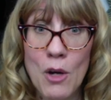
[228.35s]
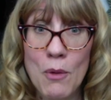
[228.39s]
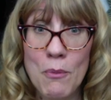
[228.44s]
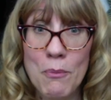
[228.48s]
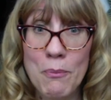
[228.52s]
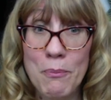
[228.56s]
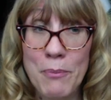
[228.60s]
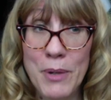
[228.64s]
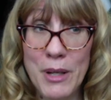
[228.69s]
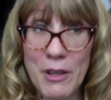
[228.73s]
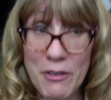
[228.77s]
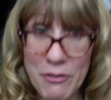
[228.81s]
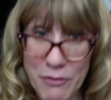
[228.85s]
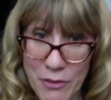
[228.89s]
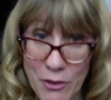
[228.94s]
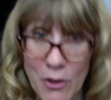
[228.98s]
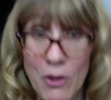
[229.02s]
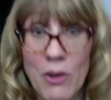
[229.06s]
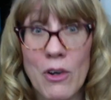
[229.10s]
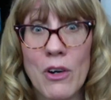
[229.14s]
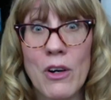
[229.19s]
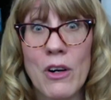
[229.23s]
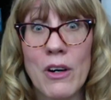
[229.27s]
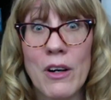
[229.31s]

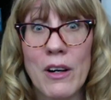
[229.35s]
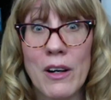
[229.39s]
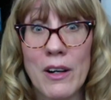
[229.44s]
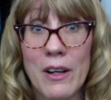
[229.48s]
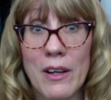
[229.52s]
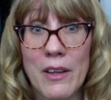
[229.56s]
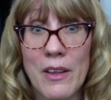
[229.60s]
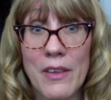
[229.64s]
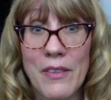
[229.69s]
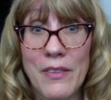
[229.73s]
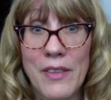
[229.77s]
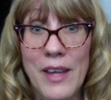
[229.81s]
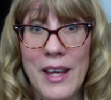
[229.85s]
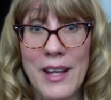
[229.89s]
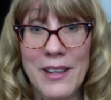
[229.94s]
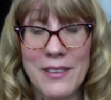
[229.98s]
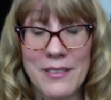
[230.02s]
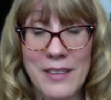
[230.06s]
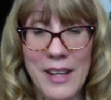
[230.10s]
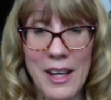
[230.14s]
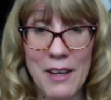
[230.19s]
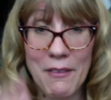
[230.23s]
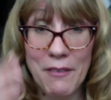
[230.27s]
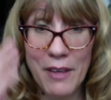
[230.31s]
before
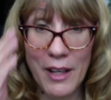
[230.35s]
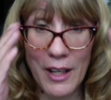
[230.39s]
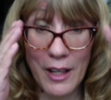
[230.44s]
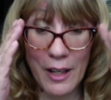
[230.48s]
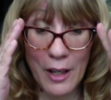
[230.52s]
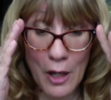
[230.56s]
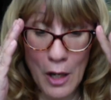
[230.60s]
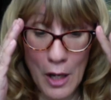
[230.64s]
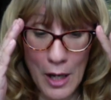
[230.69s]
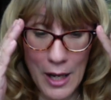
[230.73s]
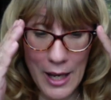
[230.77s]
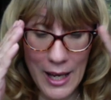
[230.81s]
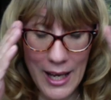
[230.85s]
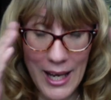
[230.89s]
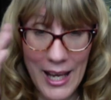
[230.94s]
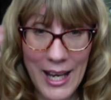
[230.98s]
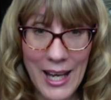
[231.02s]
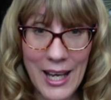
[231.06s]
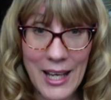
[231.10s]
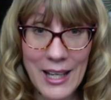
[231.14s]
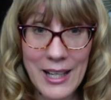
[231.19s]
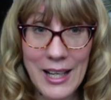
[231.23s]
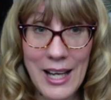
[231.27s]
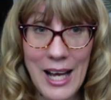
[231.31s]
Thanksgiving,
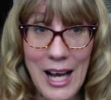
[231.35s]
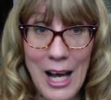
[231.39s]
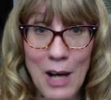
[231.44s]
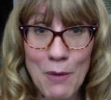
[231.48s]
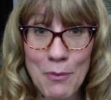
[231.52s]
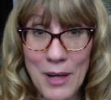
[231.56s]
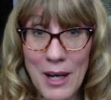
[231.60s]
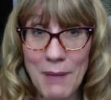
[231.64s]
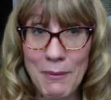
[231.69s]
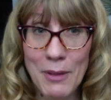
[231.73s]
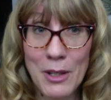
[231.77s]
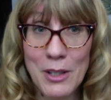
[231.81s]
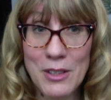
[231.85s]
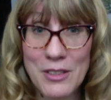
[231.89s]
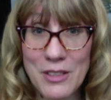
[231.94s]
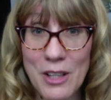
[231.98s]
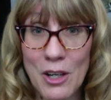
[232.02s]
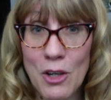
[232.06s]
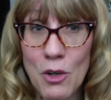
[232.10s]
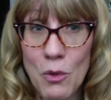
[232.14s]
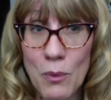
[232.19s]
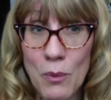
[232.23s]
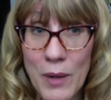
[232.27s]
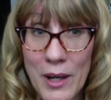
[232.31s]
and I'll probably
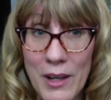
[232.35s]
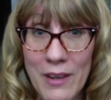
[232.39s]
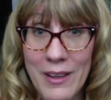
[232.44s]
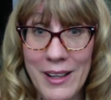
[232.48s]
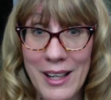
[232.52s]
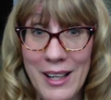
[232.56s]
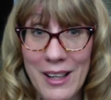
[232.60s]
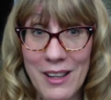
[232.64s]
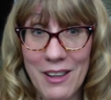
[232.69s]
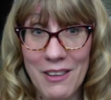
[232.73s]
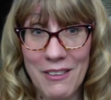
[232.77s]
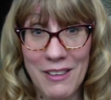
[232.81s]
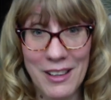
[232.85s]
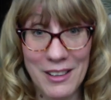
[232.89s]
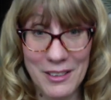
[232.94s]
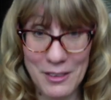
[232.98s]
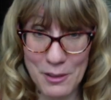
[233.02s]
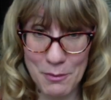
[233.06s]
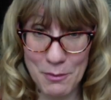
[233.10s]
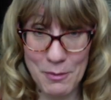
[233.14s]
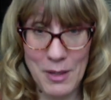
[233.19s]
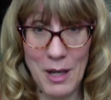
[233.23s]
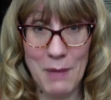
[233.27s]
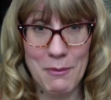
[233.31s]
start wearing it around
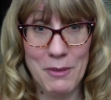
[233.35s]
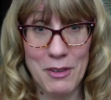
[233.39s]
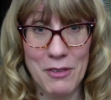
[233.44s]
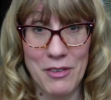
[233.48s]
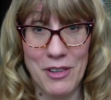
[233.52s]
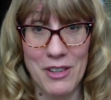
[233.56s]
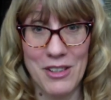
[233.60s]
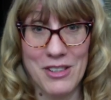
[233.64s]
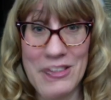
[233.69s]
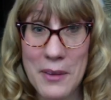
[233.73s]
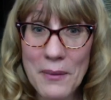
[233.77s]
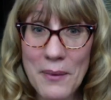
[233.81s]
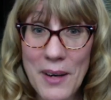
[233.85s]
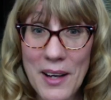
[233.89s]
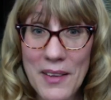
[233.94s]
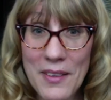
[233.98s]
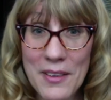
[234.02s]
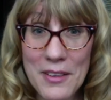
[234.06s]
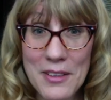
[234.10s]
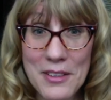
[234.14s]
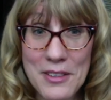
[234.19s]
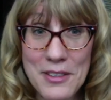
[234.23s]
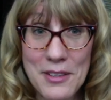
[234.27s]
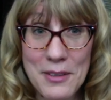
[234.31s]
September 1st. Sweater
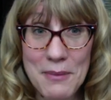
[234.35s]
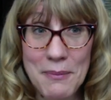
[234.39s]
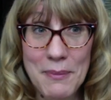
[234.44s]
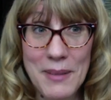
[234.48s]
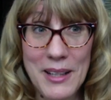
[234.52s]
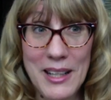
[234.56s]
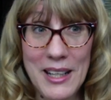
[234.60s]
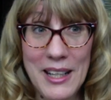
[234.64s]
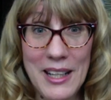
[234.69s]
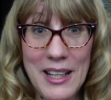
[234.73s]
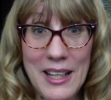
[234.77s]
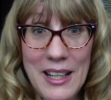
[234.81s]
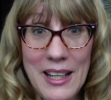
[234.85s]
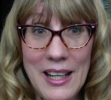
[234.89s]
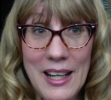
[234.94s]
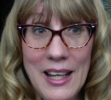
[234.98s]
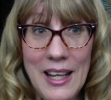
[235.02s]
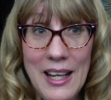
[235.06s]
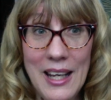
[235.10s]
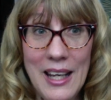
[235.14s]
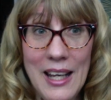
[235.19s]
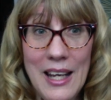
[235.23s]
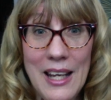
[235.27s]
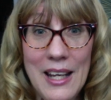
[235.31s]
weather to
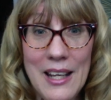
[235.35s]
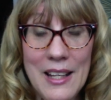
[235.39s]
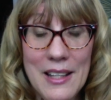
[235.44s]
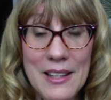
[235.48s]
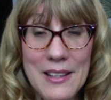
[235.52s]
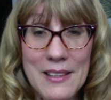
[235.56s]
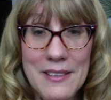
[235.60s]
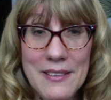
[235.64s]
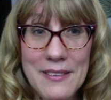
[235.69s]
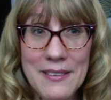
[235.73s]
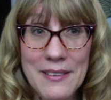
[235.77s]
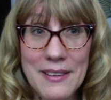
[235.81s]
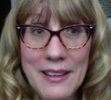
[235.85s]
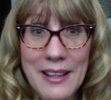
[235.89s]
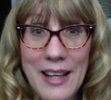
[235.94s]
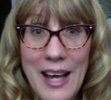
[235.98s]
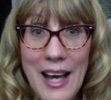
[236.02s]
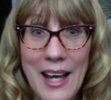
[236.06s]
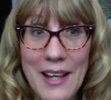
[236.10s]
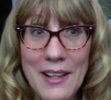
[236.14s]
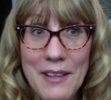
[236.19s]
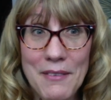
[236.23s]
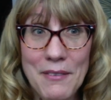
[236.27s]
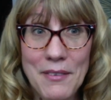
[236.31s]
me is
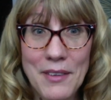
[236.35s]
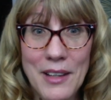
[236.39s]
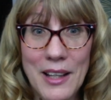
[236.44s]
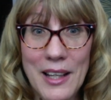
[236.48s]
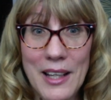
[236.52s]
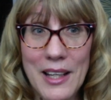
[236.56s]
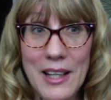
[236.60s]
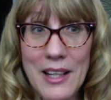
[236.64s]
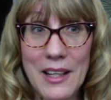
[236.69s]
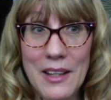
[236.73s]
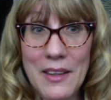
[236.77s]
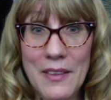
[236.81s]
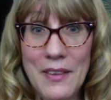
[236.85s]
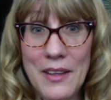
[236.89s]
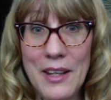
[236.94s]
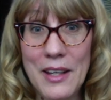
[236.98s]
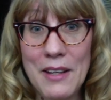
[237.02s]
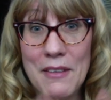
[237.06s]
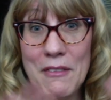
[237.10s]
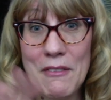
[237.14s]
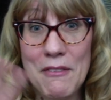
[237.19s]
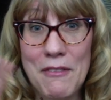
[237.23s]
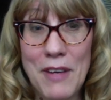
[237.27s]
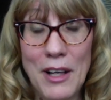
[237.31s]
kind of like
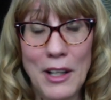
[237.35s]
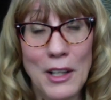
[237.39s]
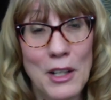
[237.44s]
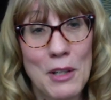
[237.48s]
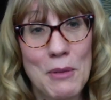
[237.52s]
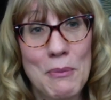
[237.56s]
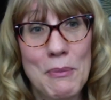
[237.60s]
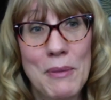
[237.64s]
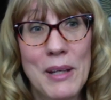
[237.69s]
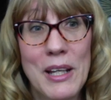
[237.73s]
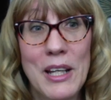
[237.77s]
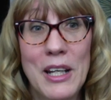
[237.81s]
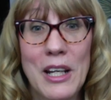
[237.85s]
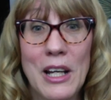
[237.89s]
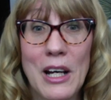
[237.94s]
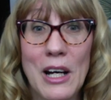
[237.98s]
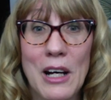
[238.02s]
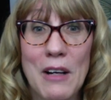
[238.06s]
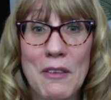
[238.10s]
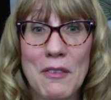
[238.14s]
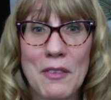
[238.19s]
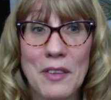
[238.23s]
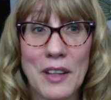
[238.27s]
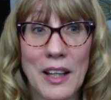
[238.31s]
the envelopment
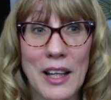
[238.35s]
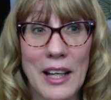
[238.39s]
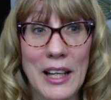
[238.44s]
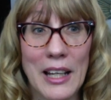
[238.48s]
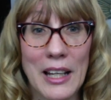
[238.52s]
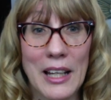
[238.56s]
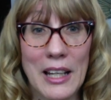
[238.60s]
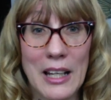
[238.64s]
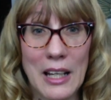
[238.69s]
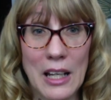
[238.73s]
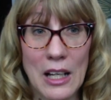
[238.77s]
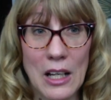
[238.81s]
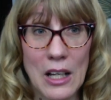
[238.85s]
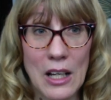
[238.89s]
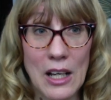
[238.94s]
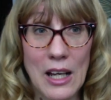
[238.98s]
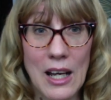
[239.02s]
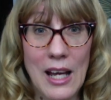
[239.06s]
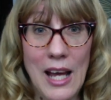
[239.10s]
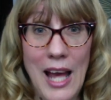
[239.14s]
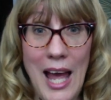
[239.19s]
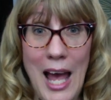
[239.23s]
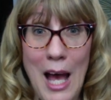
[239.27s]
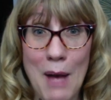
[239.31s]
of like
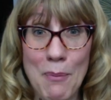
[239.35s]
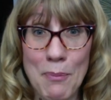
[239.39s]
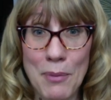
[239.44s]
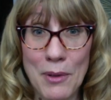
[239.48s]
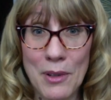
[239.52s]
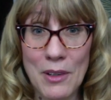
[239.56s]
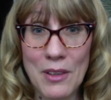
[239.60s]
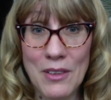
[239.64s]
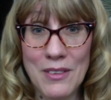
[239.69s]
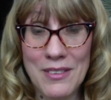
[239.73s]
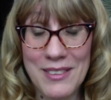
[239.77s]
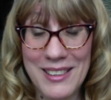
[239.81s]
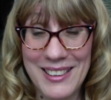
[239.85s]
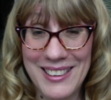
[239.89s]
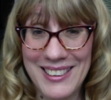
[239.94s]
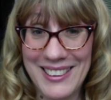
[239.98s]
apples and